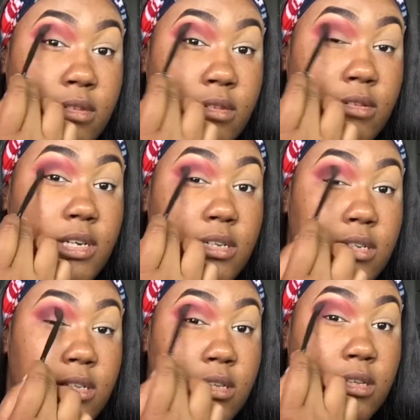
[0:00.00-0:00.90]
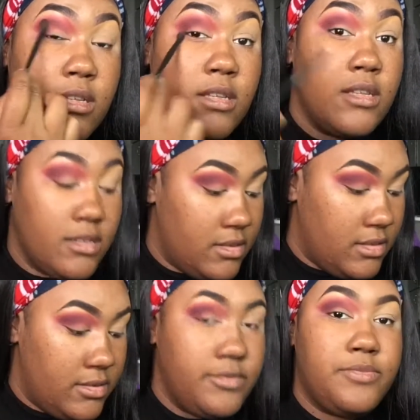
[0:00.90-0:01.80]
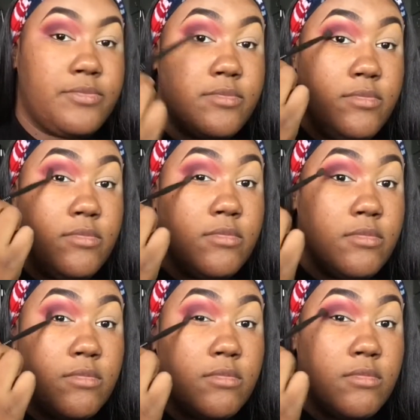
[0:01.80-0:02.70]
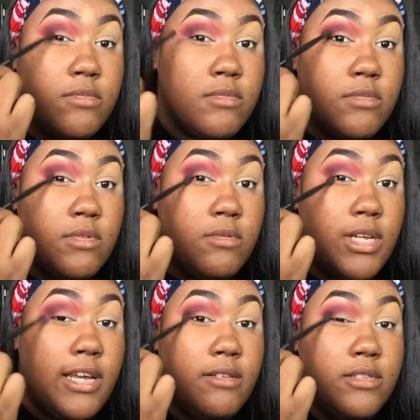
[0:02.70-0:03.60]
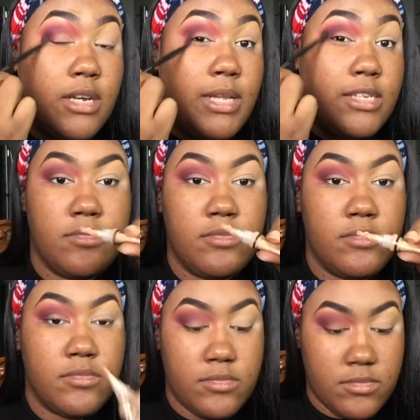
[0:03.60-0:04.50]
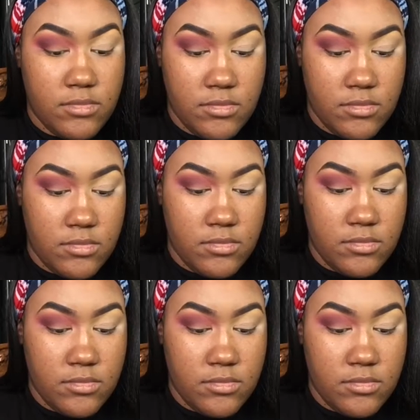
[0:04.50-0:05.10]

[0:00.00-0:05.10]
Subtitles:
And I'm gonna pack that into the outer area of my eye just to deepen it up.